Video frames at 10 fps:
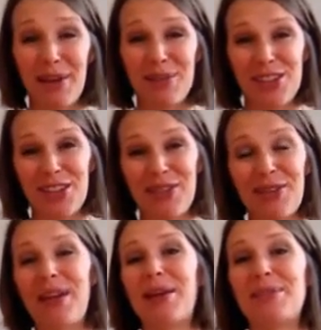name's
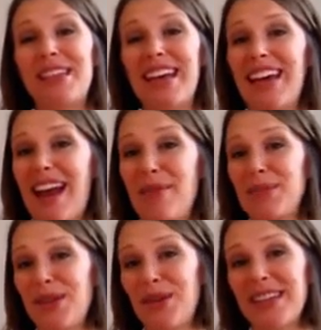Jennifer Ramsey, and I'm
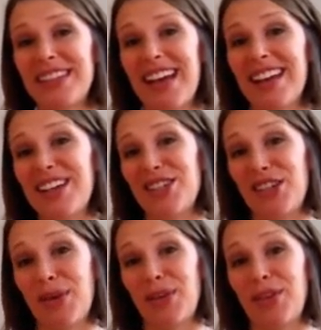so excited to
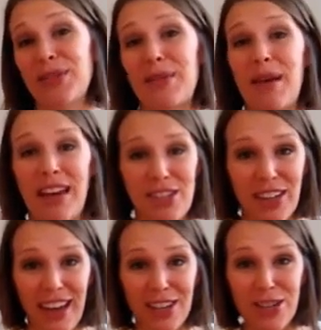share with you some
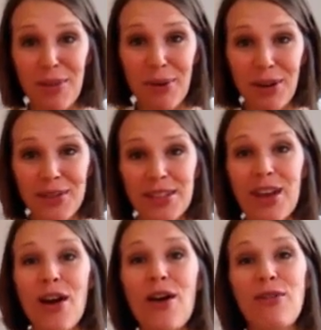educational books
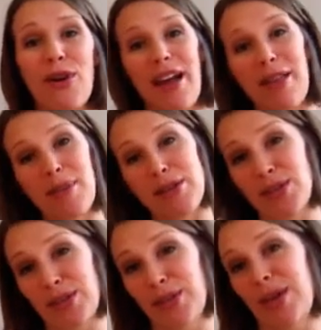for
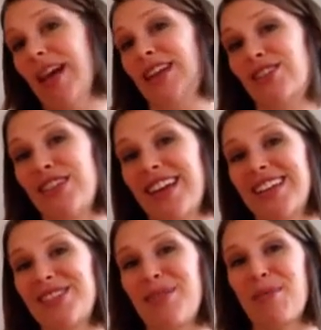elementary school aged
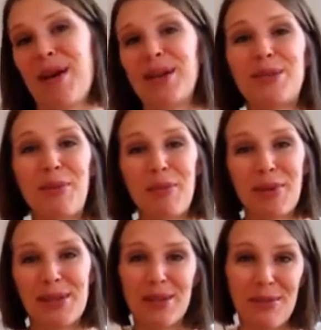kids from Usborne
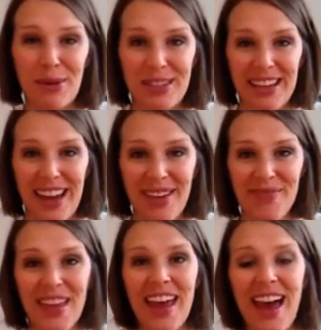Books and More today.
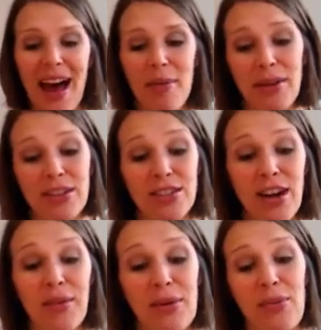I'm going to
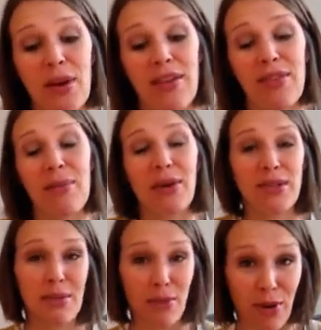start with one of the
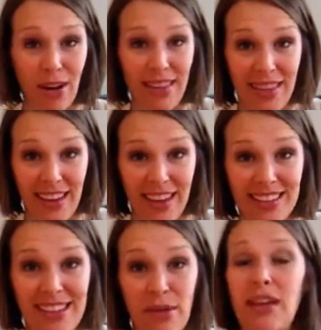most important
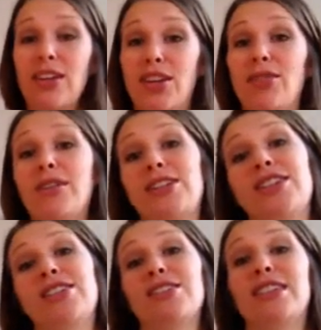things that we can do, which
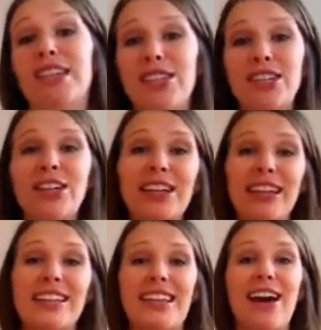is teaching our
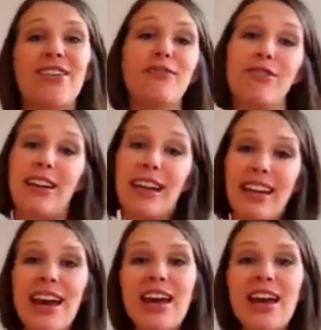kids how to read.